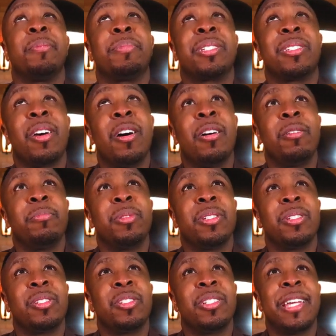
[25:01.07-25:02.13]

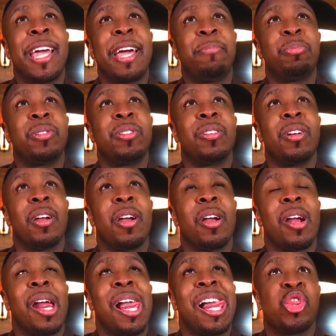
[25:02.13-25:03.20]
Psalms
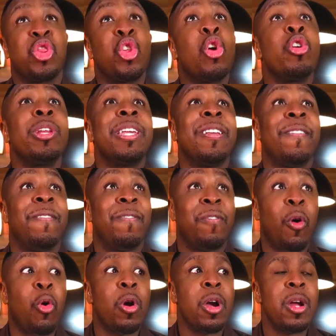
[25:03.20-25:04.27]
chapter
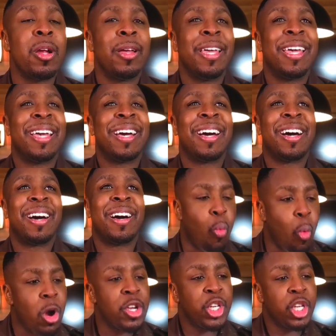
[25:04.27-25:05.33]
34,
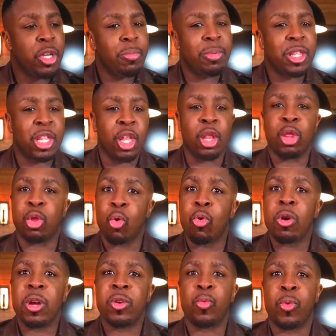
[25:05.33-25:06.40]
worship the
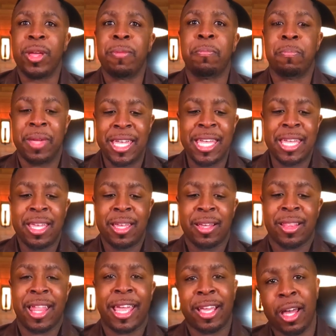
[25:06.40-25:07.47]
Lord with me,
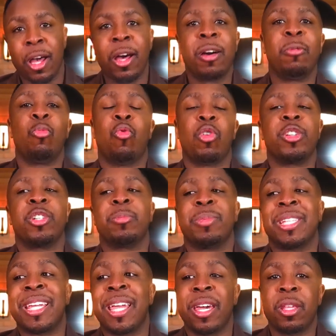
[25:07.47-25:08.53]
like come
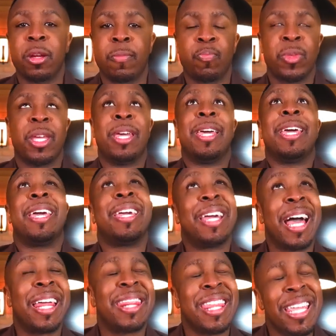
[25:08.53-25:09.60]
worship together.
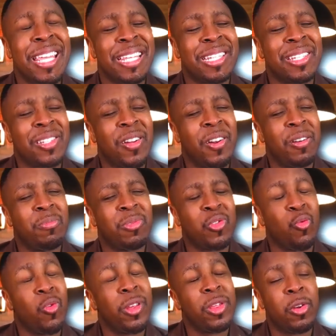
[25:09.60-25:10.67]
And I think it's
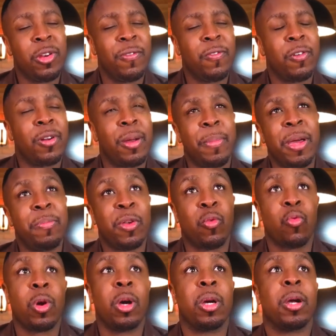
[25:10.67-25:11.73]
Psalms 134, I might
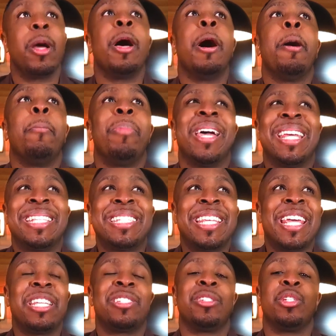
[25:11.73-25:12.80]
be wrong, but it
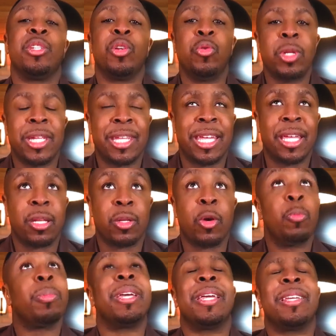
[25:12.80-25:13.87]
says unity.
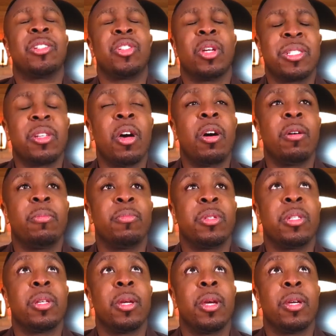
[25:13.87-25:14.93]
Nope, it's
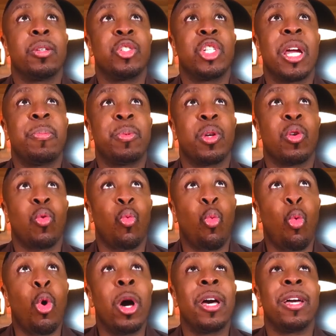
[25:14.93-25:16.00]
Psalms chapter
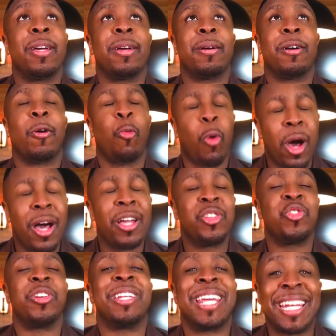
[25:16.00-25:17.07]

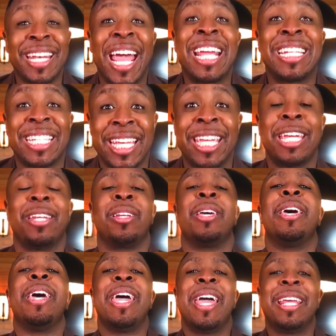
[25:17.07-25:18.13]
119.
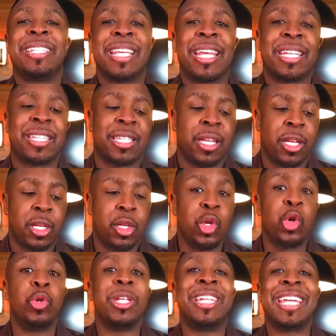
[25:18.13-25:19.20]
It says
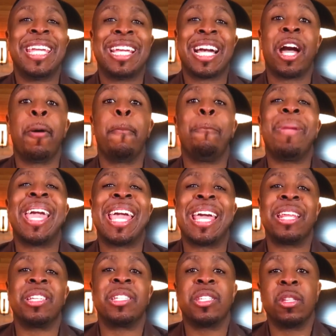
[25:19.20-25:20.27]
unity
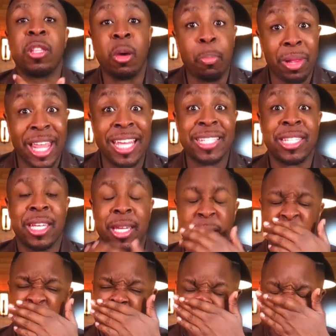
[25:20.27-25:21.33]
commands the
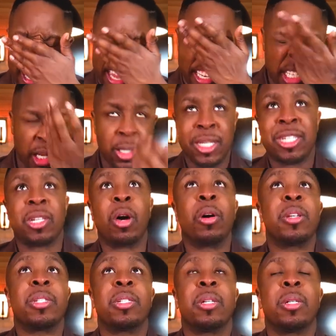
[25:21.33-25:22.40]
blessing. And so this is
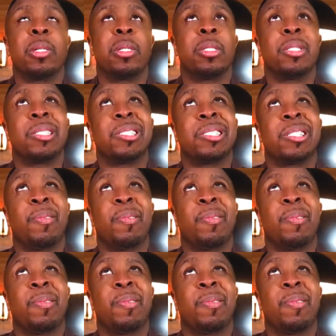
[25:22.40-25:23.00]
also